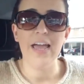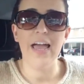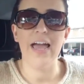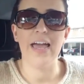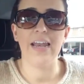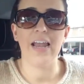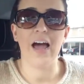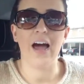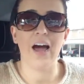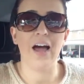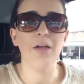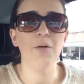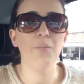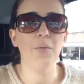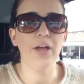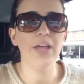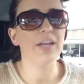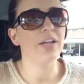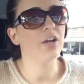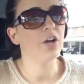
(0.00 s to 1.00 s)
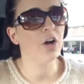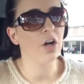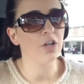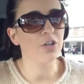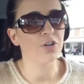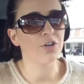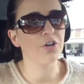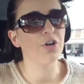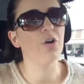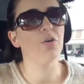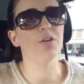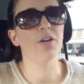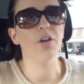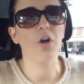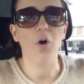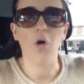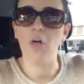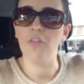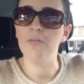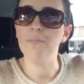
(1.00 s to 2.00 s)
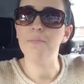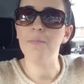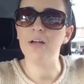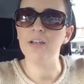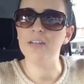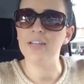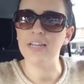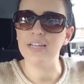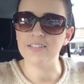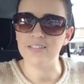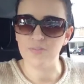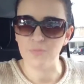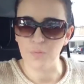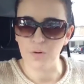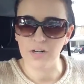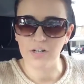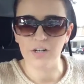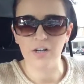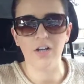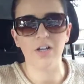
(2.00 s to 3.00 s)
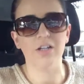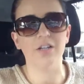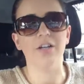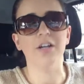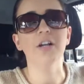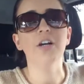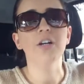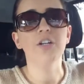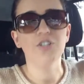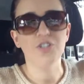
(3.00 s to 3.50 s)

And I went and color coded all the Mondays in one color,